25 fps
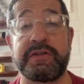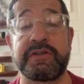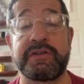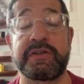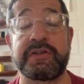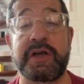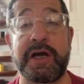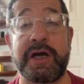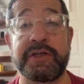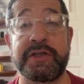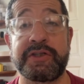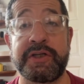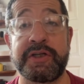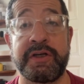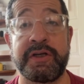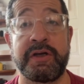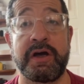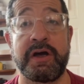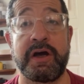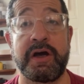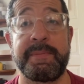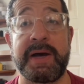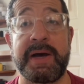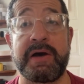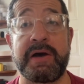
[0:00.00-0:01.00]
discussion
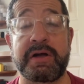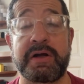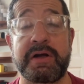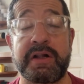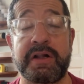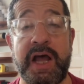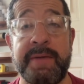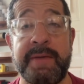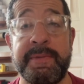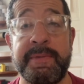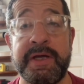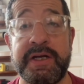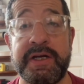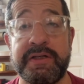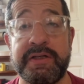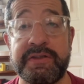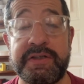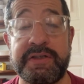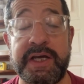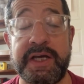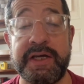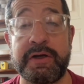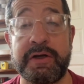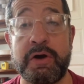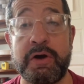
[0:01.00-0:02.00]
about climate
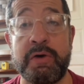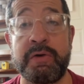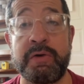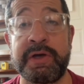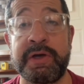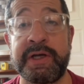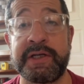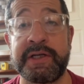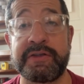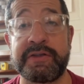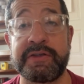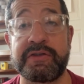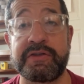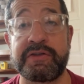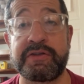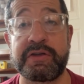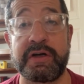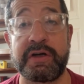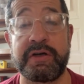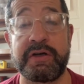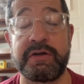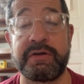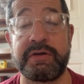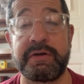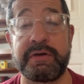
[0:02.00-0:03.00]
is going in
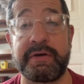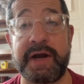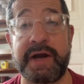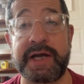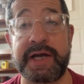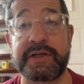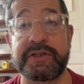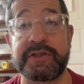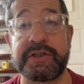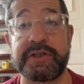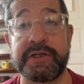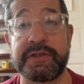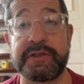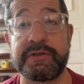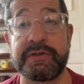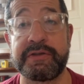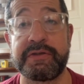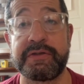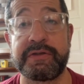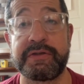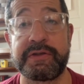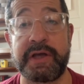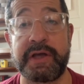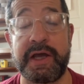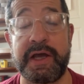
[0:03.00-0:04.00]
certain
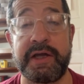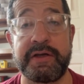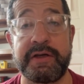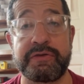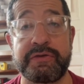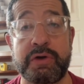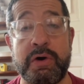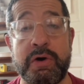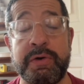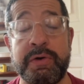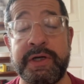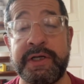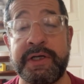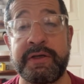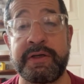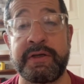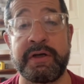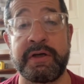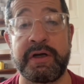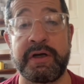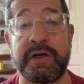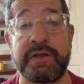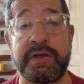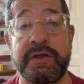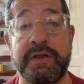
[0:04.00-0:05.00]
directions. And it's going
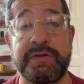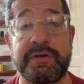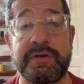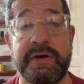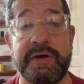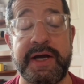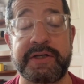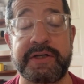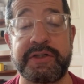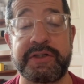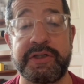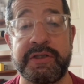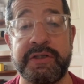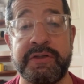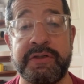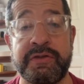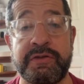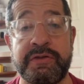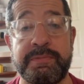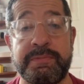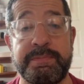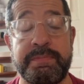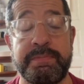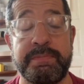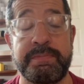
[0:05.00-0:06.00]
in
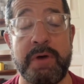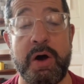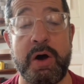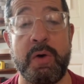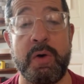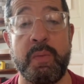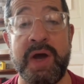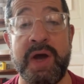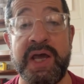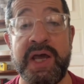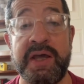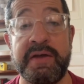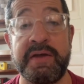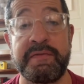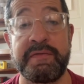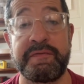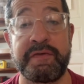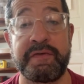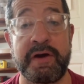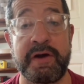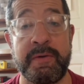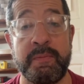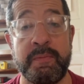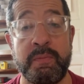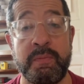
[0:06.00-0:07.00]
directions away
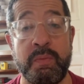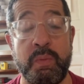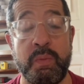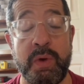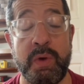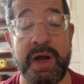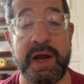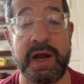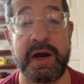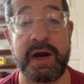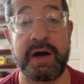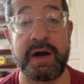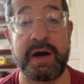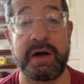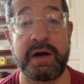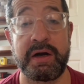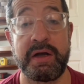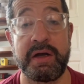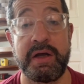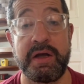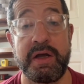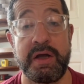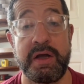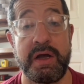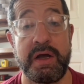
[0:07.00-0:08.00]
from where
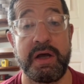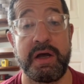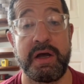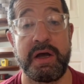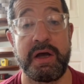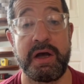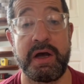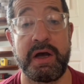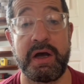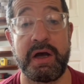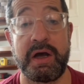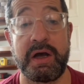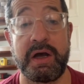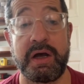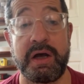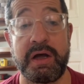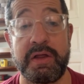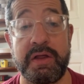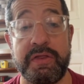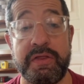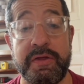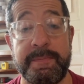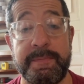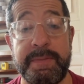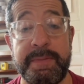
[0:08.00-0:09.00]

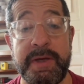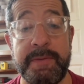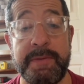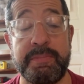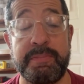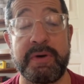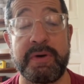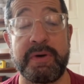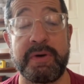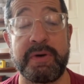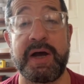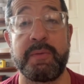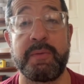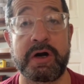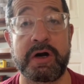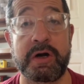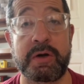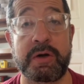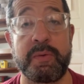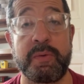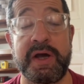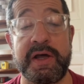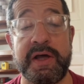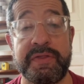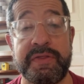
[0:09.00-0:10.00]
the people I work
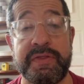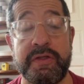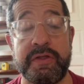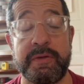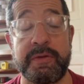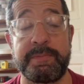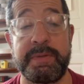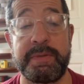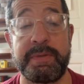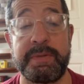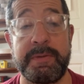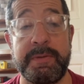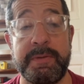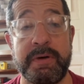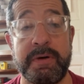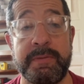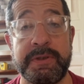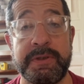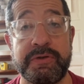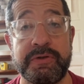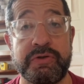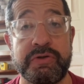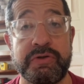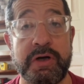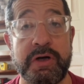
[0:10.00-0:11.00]
with and the people I'm
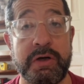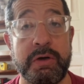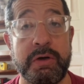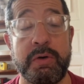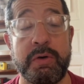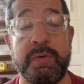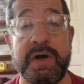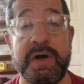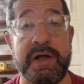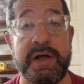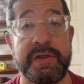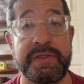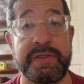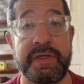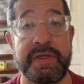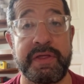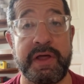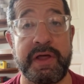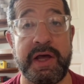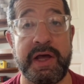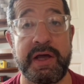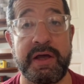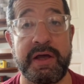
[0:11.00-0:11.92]
in struggle with,